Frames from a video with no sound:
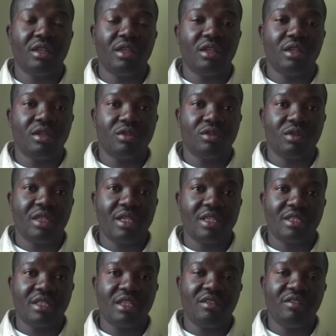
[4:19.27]
So that
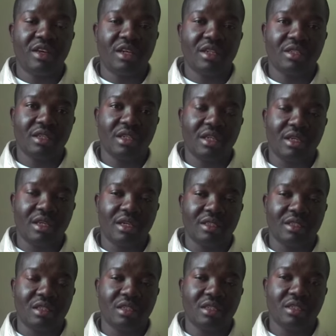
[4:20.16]
gives us at
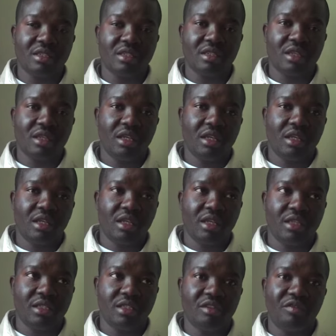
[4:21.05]
least a
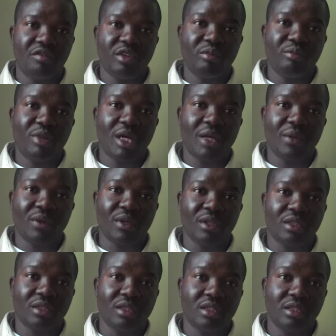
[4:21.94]
different background
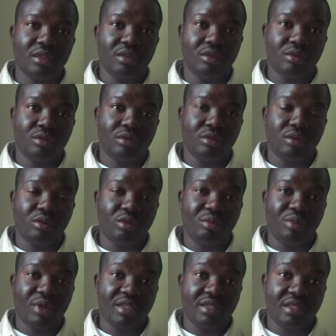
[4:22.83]
to
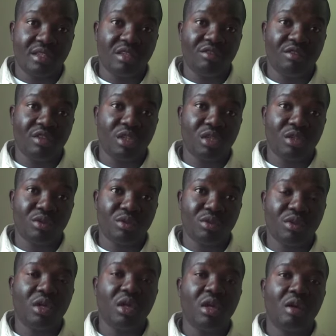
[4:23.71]
perceive issues,
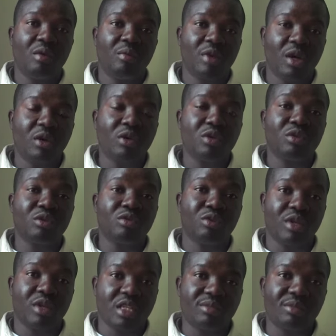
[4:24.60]
but also to
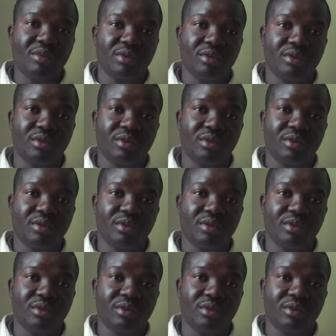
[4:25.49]
respond.